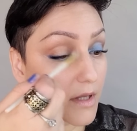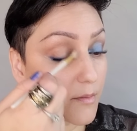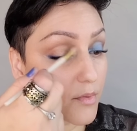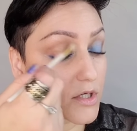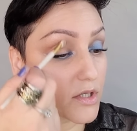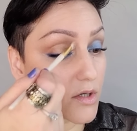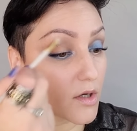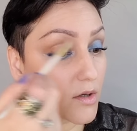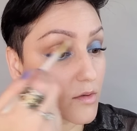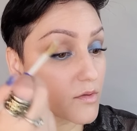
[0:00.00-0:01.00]
by the bridge of the
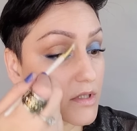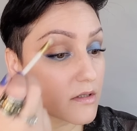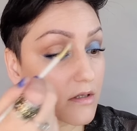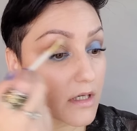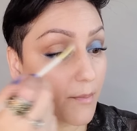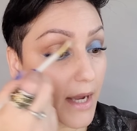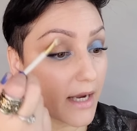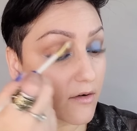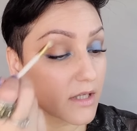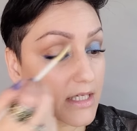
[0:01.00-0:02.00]
nose in a
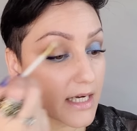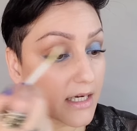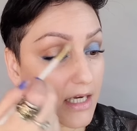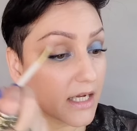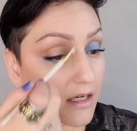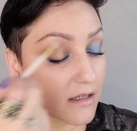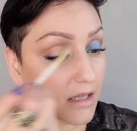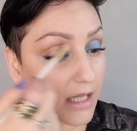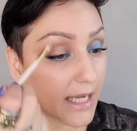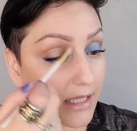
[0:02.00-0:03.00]
painterly technique,
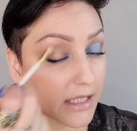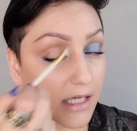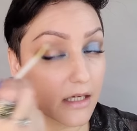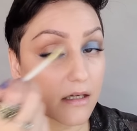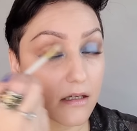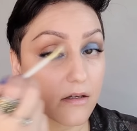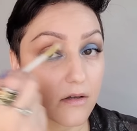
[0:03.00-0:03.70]
lightly